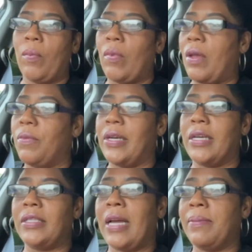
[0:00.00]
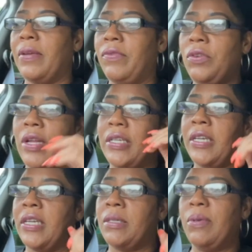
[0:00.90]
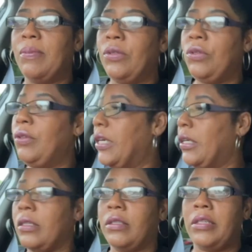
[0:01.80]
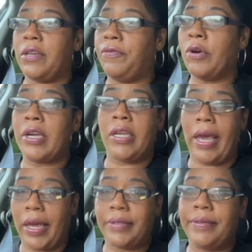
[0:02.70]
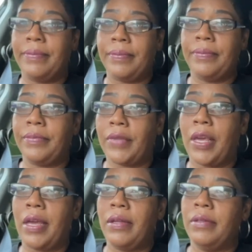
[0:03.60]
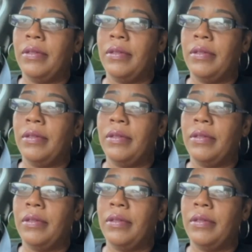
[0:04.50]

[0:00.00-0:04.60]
When I stop giving you that chance, boo boo, you done. Stick a fork in your ass. Okay.